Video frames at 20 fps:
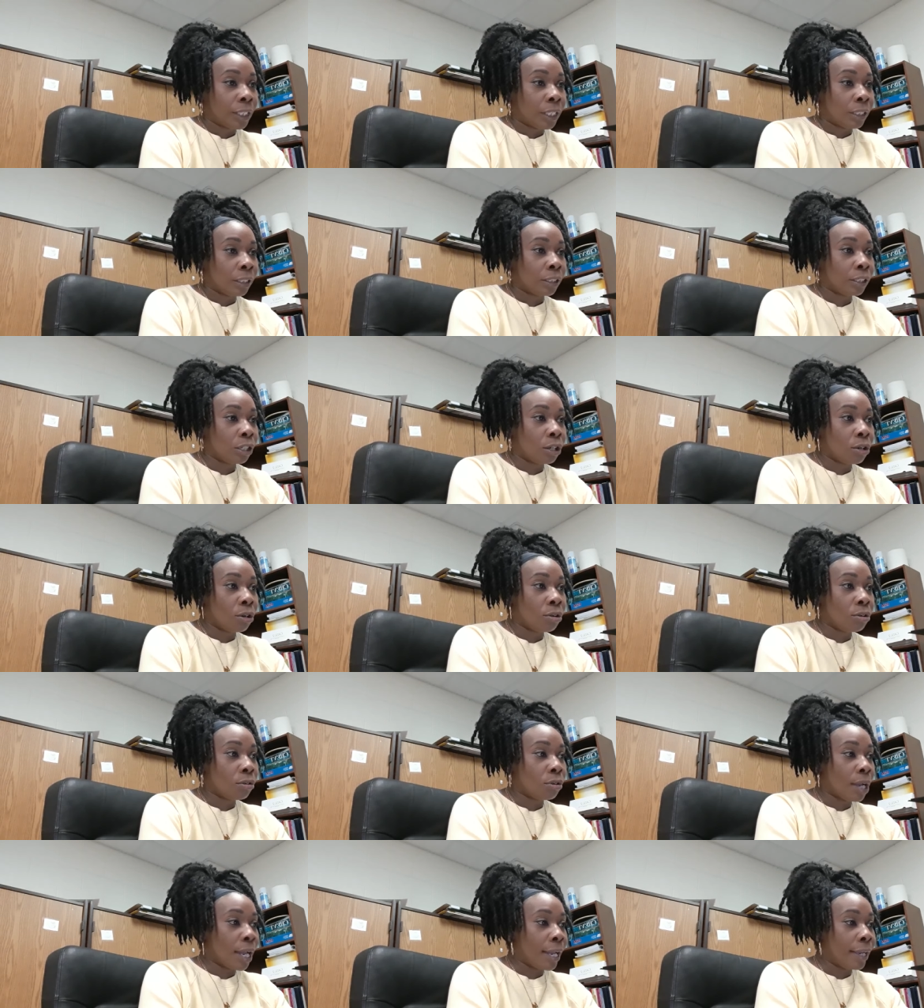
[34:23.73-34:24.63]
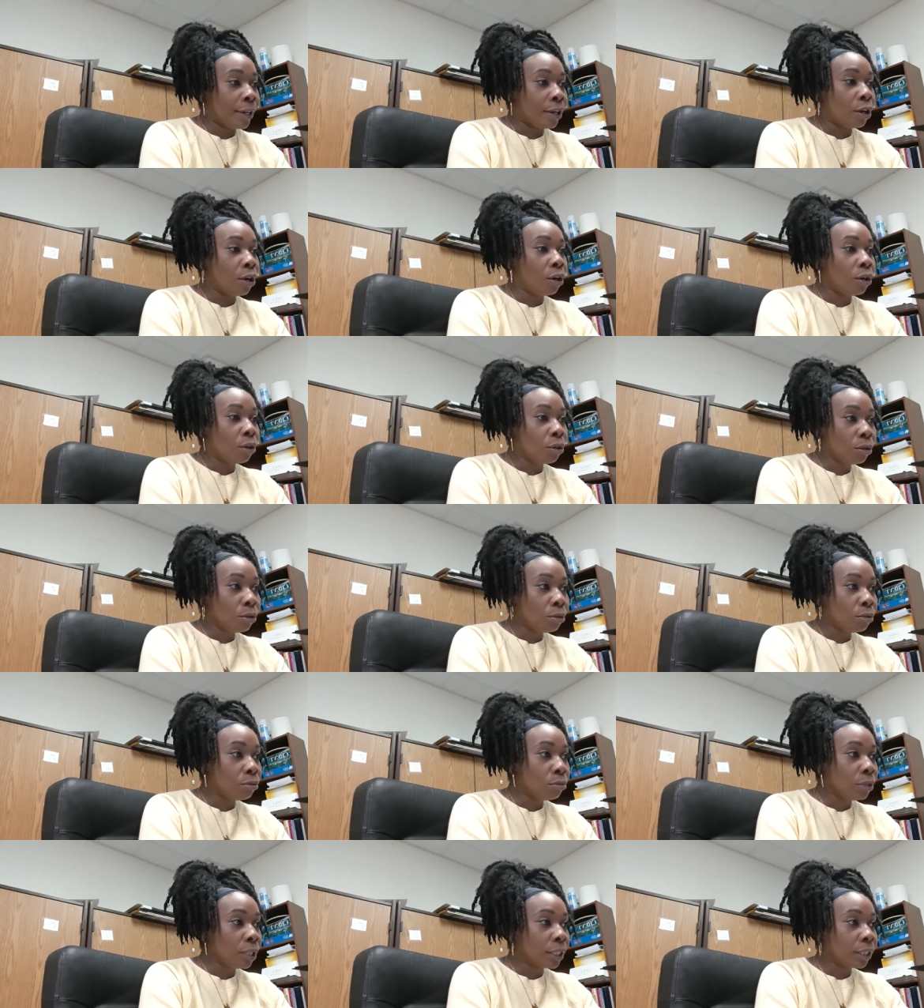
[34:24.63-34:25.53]
So I
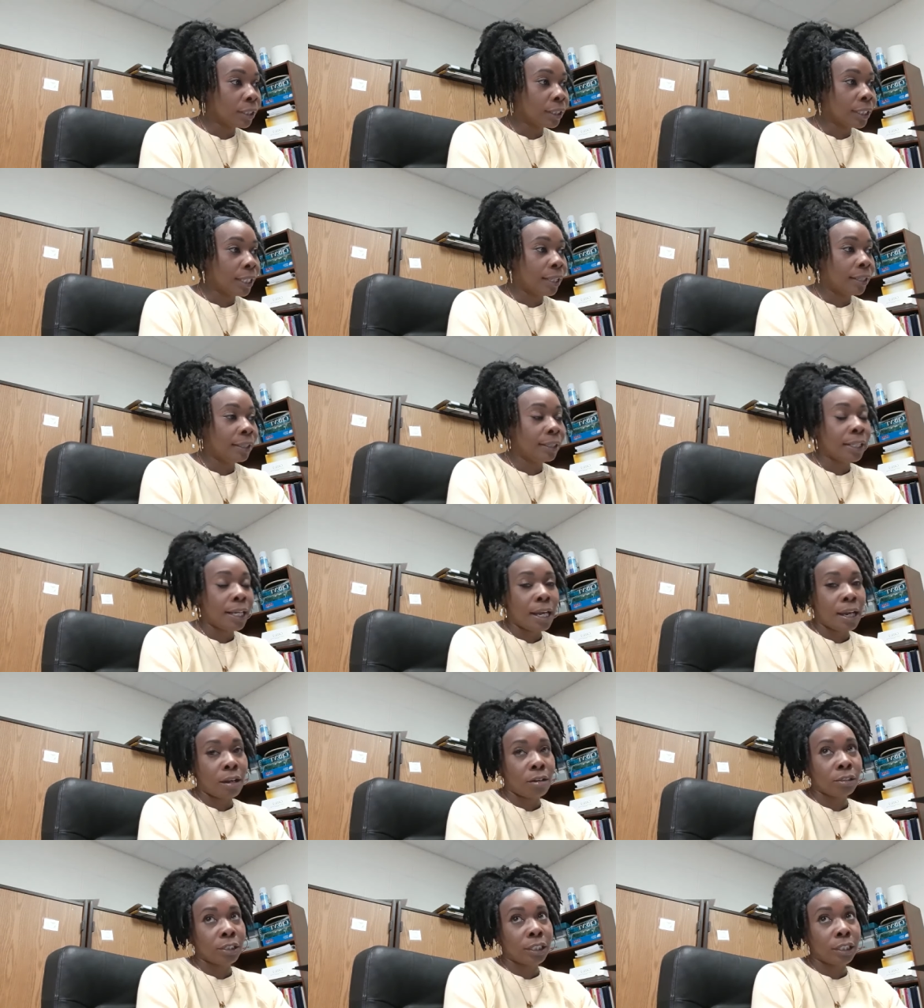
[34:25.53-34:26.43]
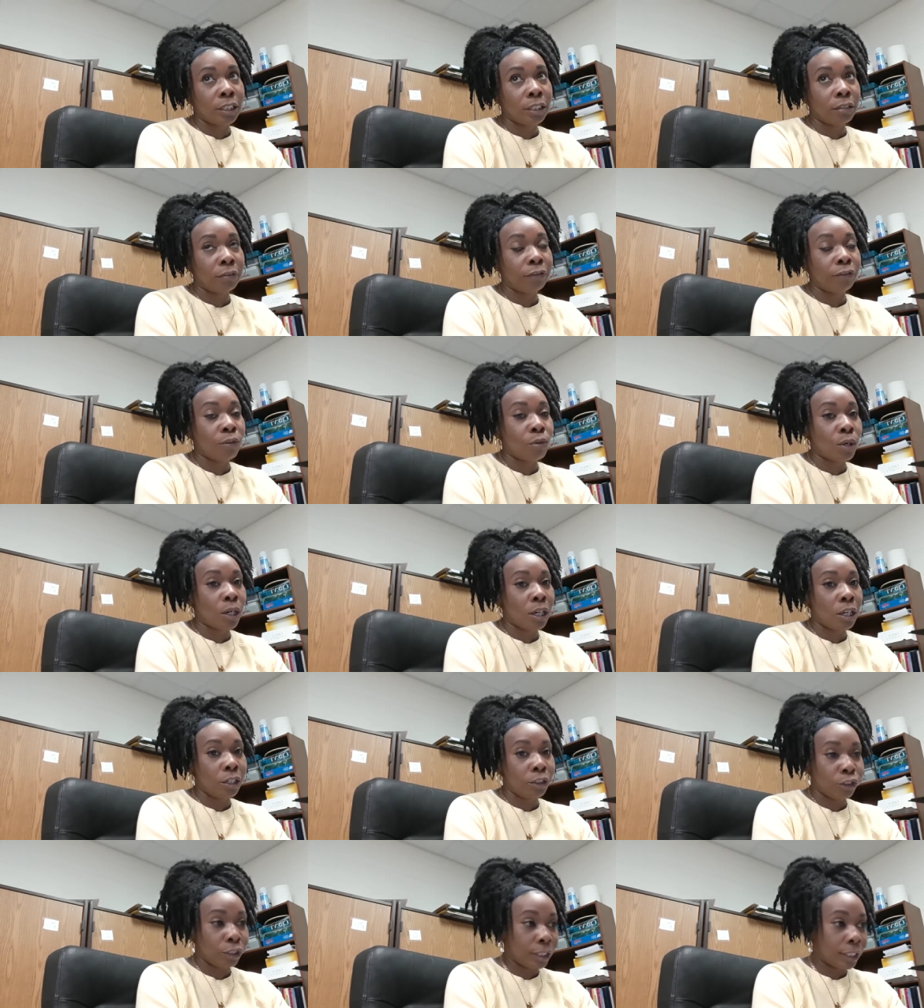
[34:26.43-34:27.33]
owed
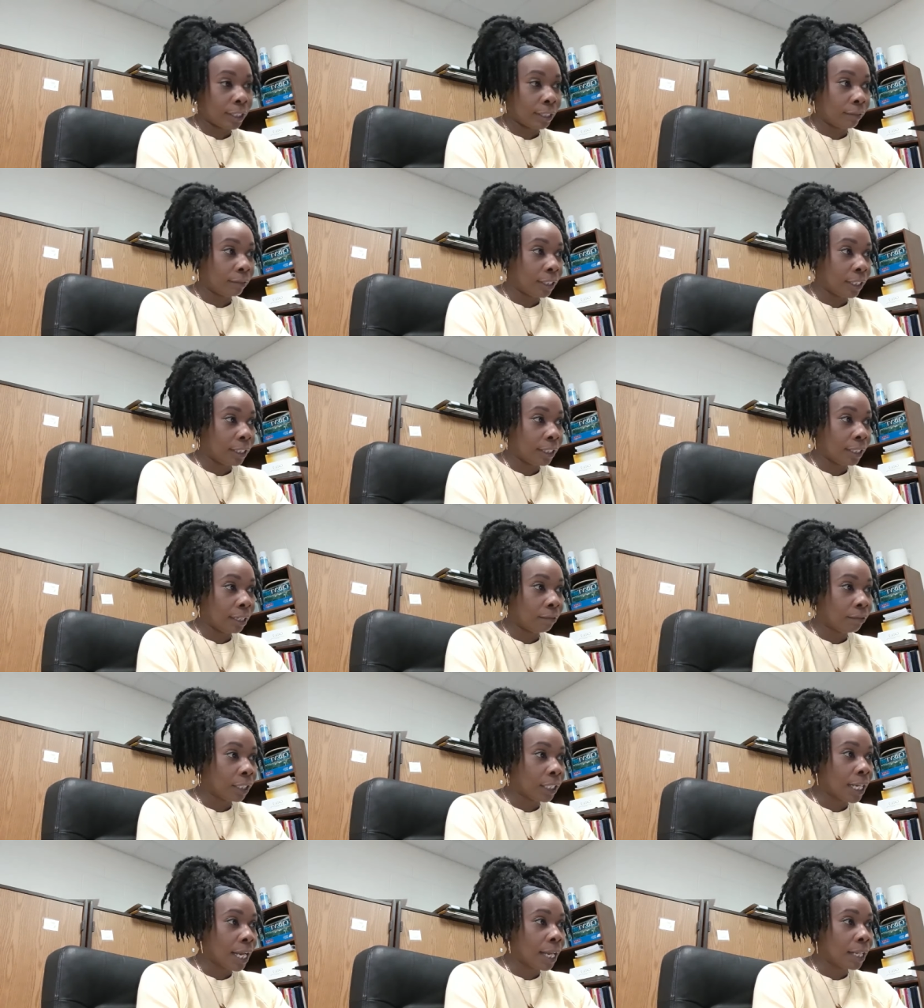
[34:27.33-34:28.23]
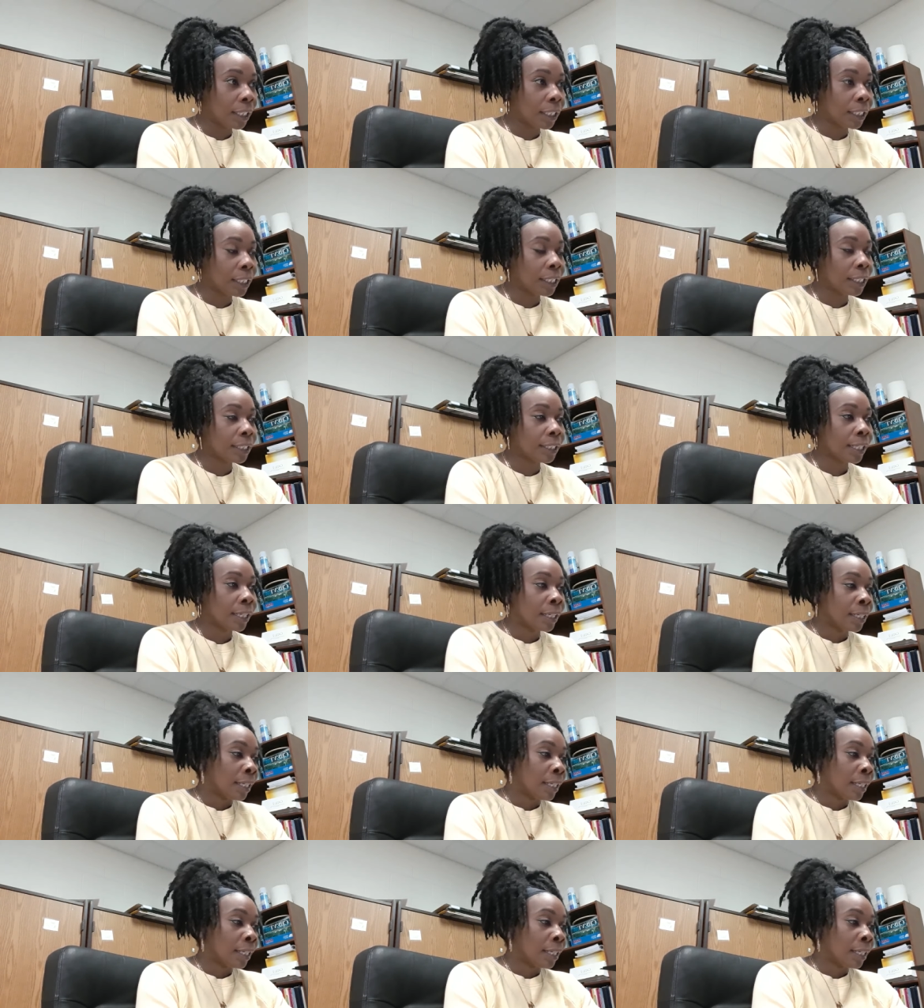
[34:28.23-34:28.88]
$10,477